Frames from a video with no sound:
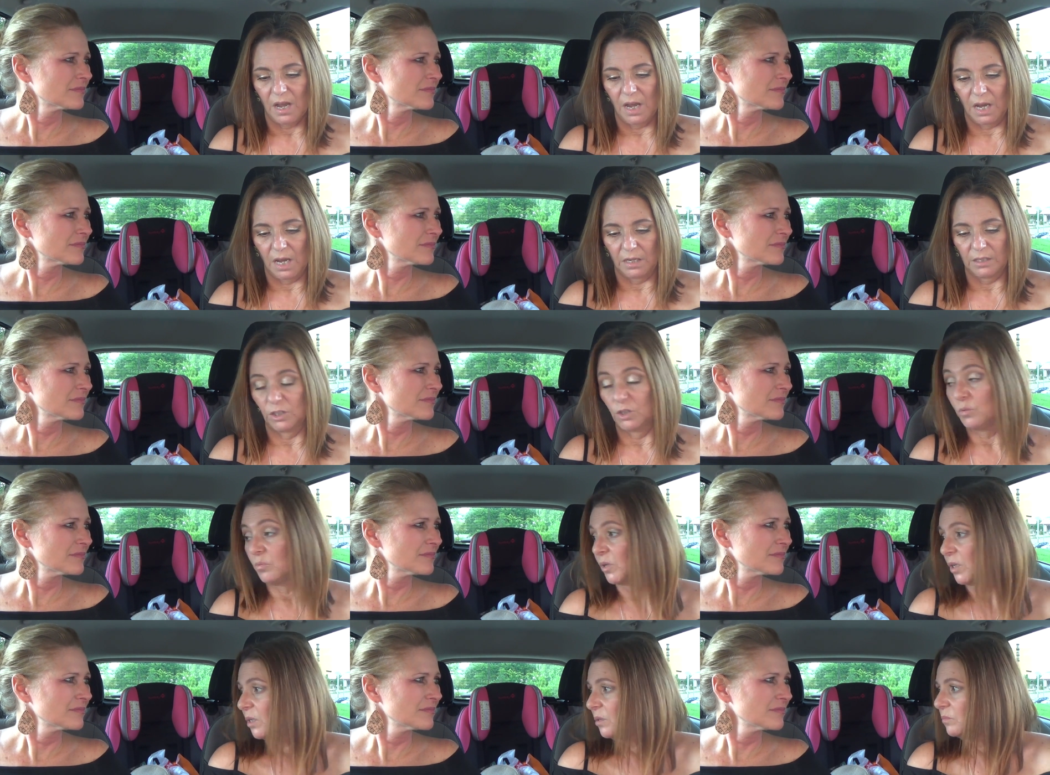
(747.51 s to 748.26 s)
Speaker 1: Uh,
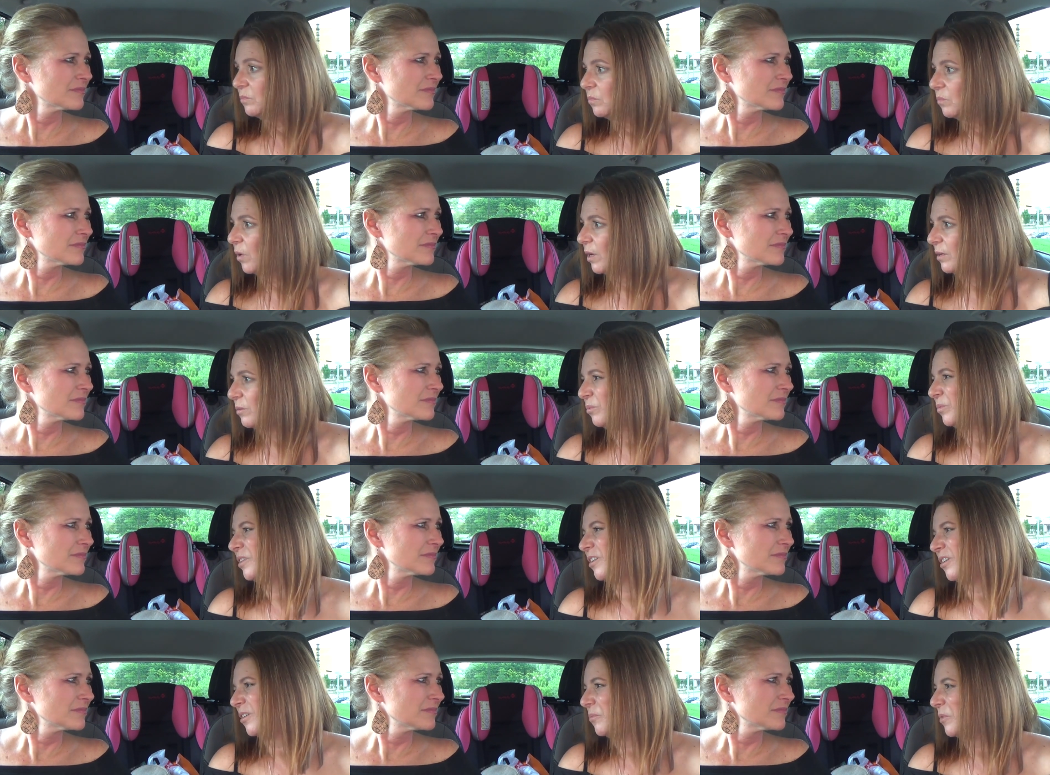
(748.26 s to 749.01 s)
you were, well,
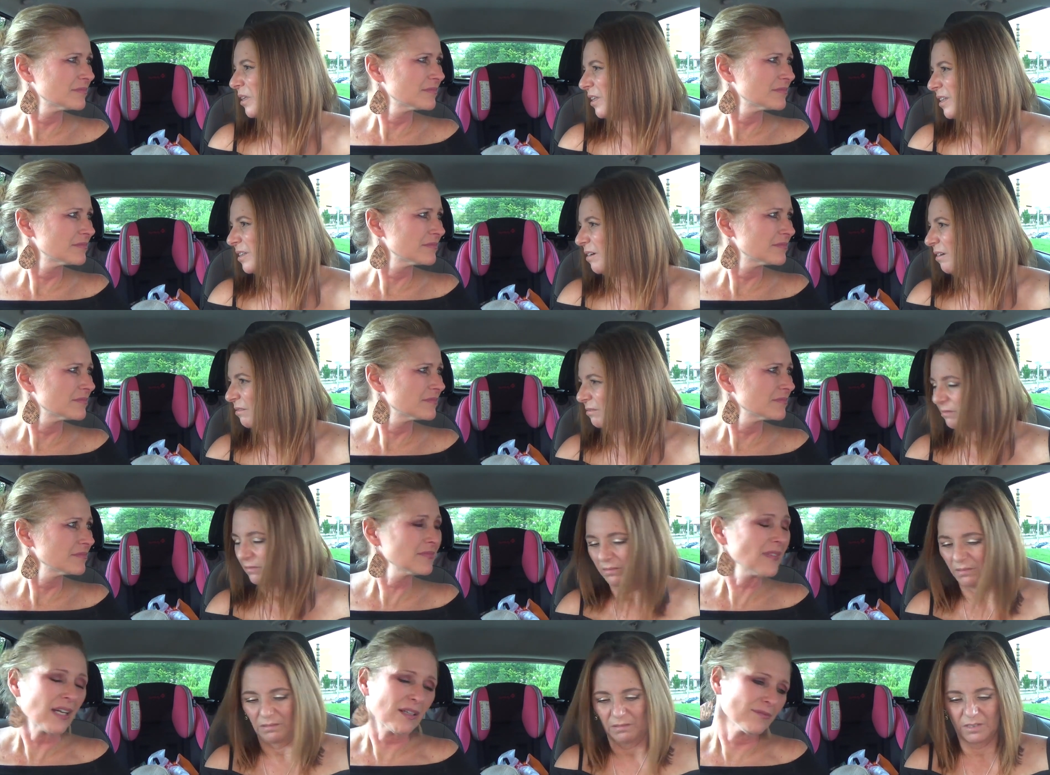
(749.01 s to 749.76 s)
you didn't really
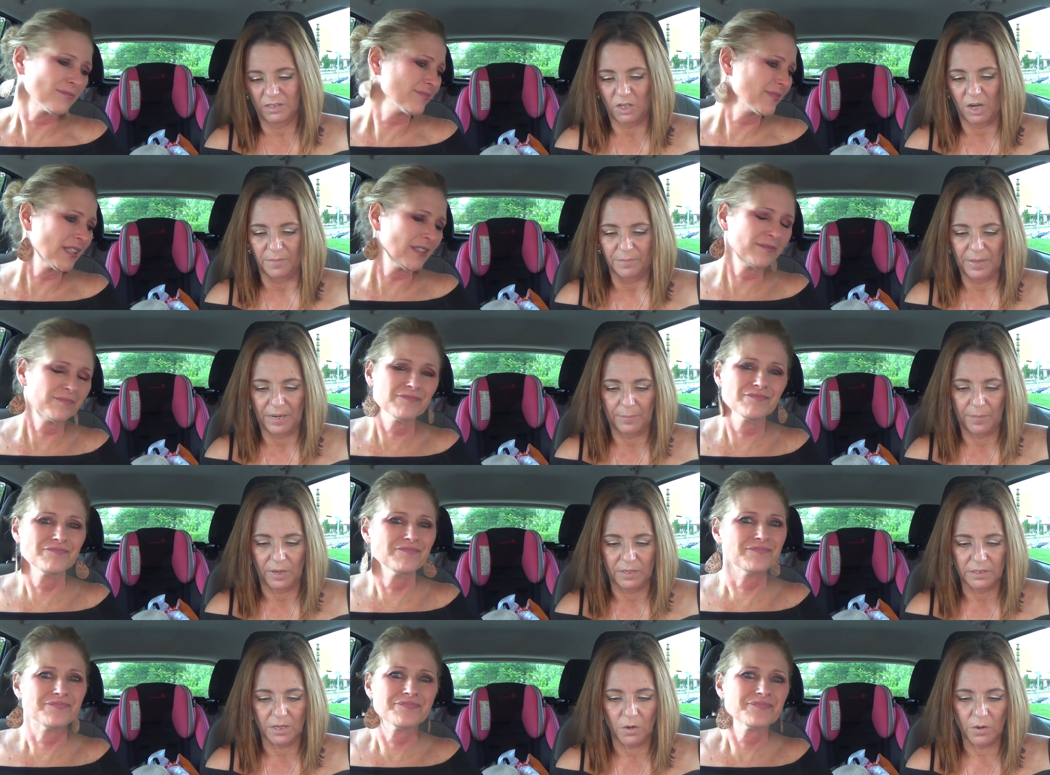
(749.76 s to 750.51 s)
no, start no.
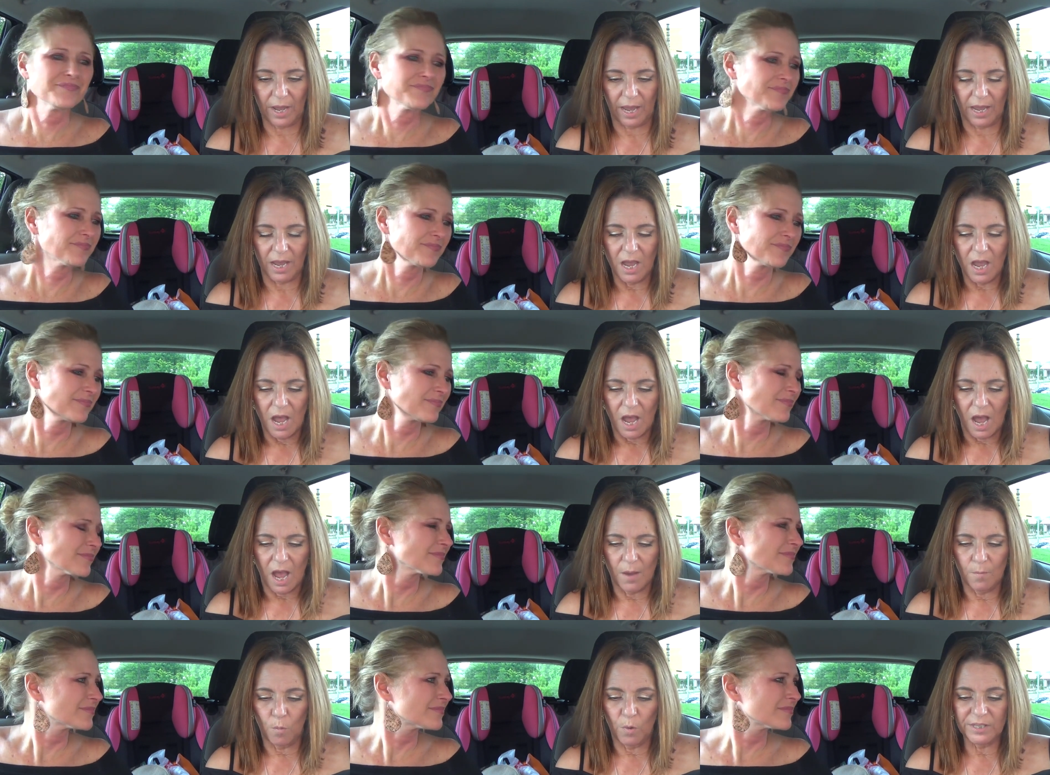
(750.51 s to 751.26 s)
menopause. Okay.
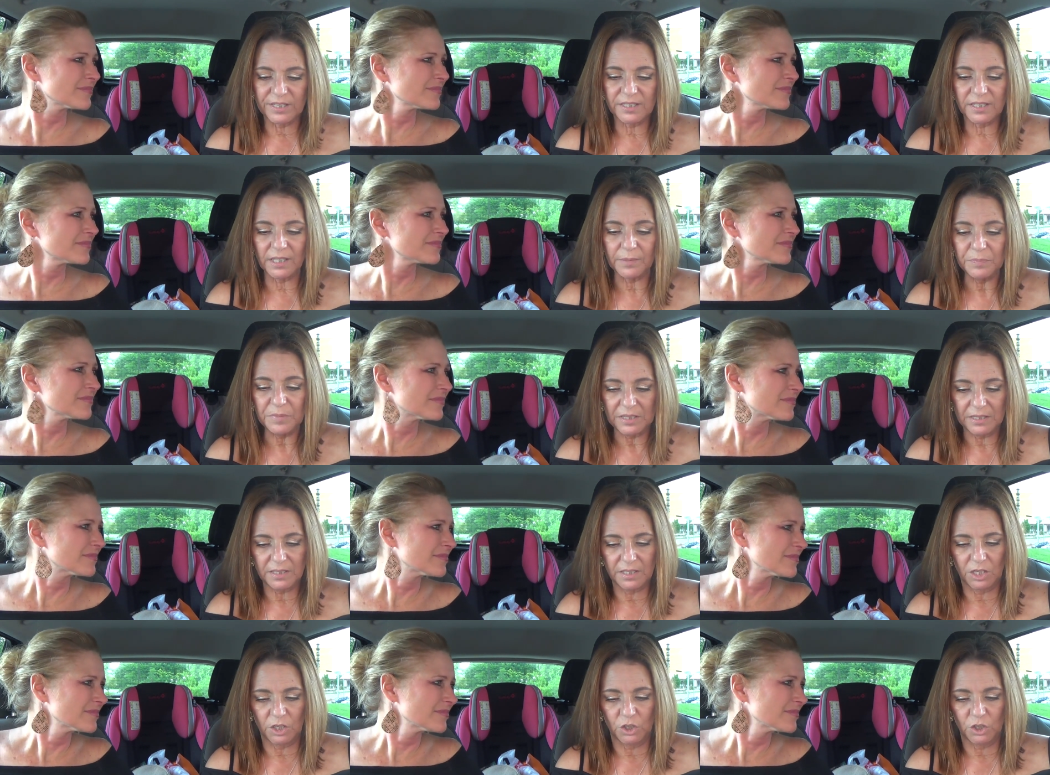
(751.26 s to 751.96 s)
Um, what symptoms